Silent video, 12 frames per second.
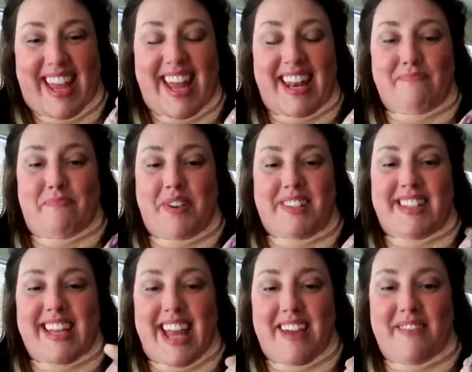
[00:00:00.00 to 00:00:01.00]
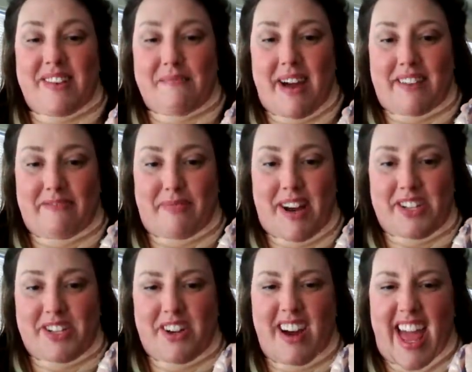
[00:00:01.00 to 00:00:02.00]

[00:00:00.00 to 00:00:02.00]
it puts an even amount of pressure,